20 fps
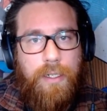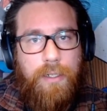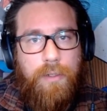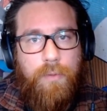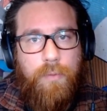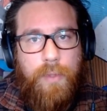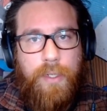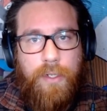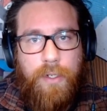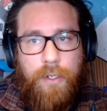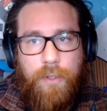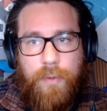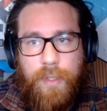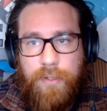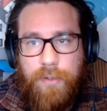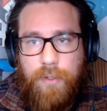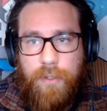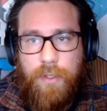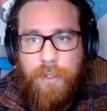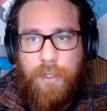We know
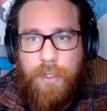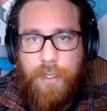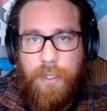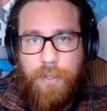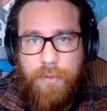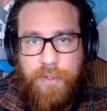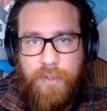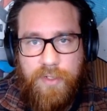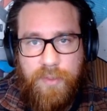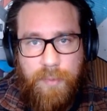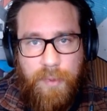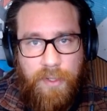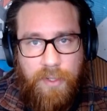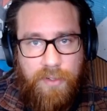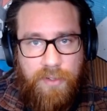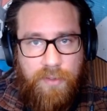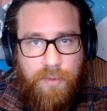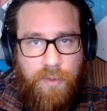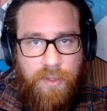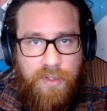whether or not a
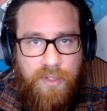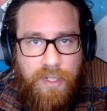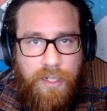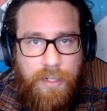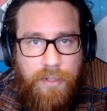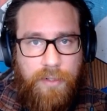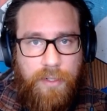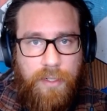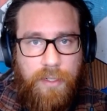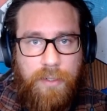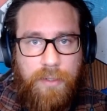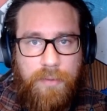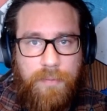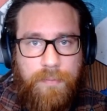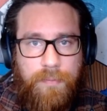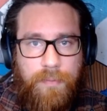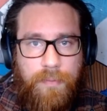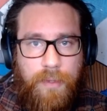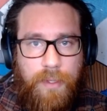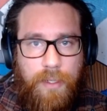response was an error.
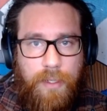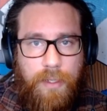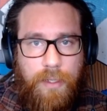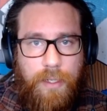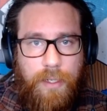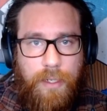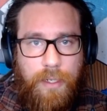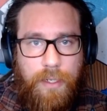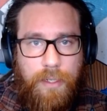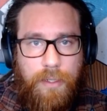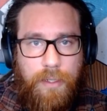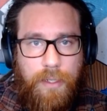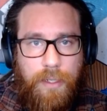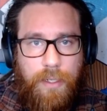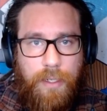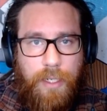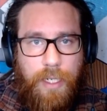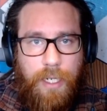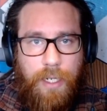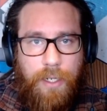
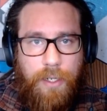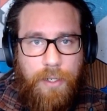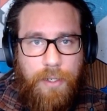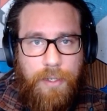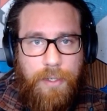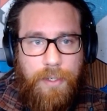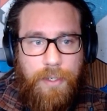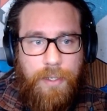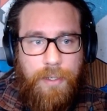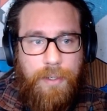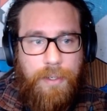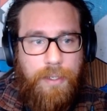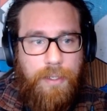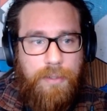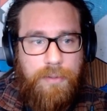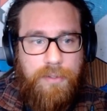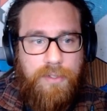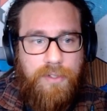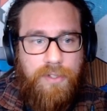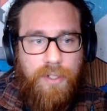
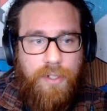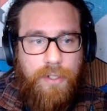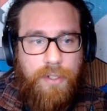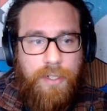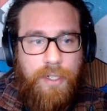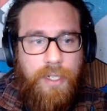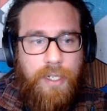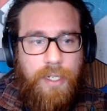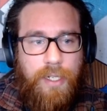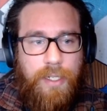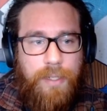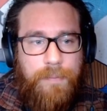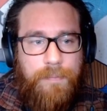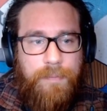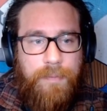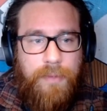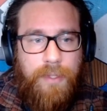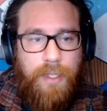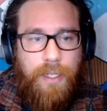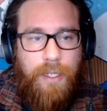So
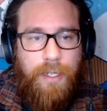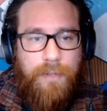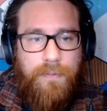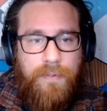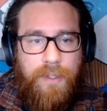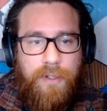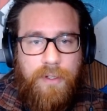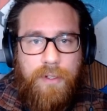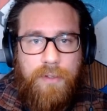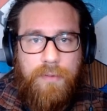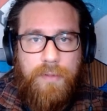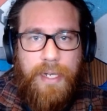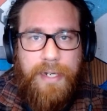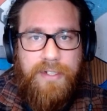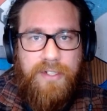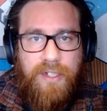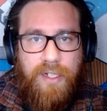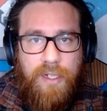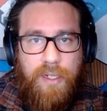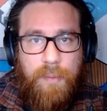if the
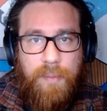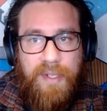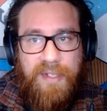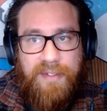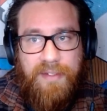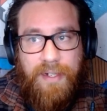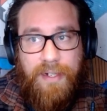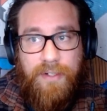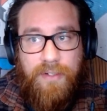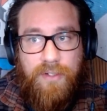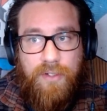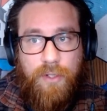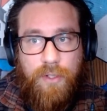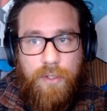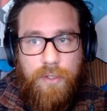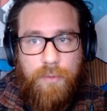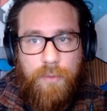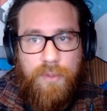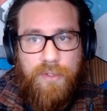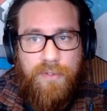HTTP status
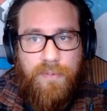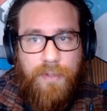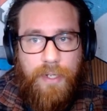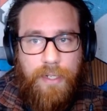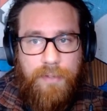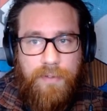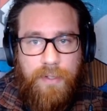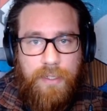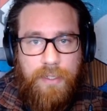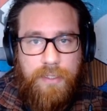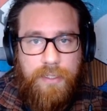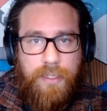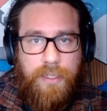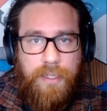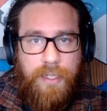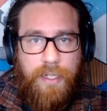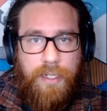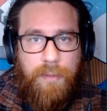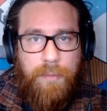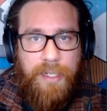code was 500,
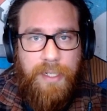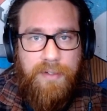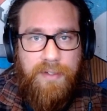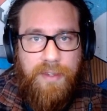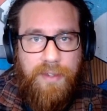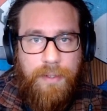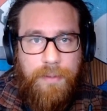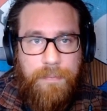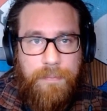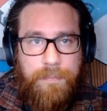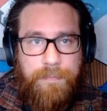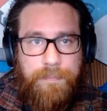then it means that